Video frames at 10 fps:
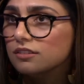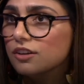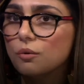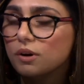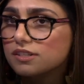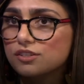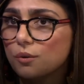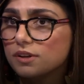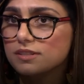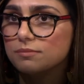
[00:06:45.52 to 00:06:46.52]
No one is
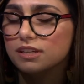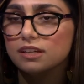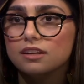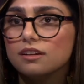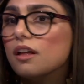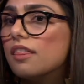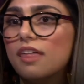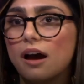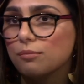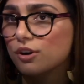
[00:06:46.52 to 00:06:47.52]
going to be
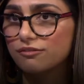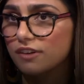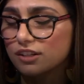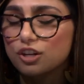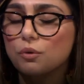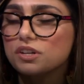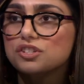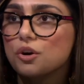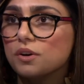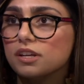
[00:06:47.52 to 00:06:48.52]
that perfect. No one
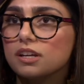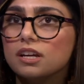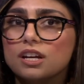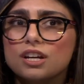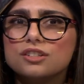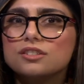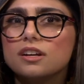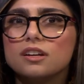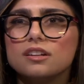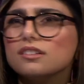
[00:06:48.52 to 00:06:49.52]
is going
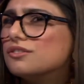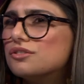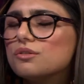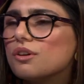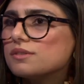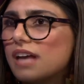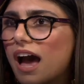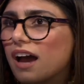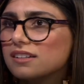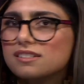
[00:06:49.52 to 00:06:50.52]
to do those
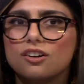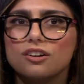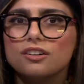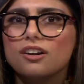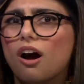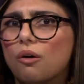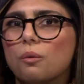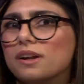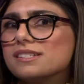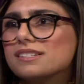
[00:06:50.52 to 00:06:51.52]
acts on a
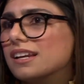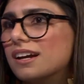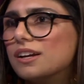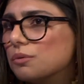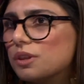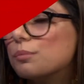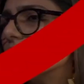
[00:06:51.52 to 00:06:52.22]
Wednesday night with the